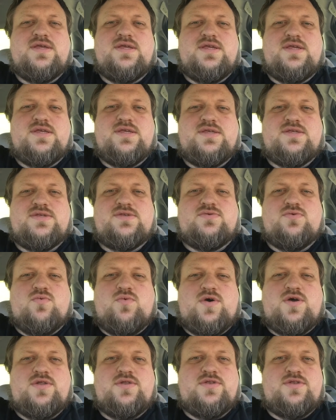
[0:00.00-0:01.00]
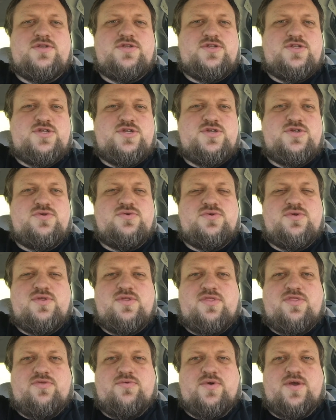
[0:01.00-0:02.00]
is 1, 2,
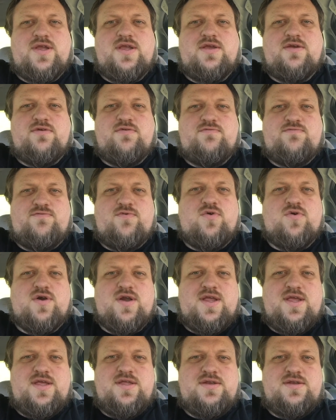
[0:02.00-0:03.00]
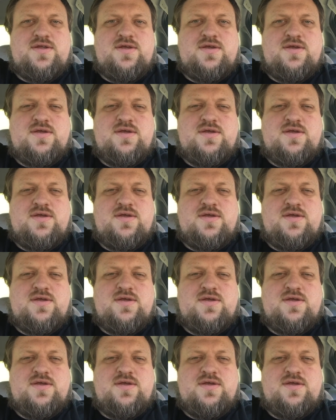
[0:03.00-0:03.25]
3, 4, and.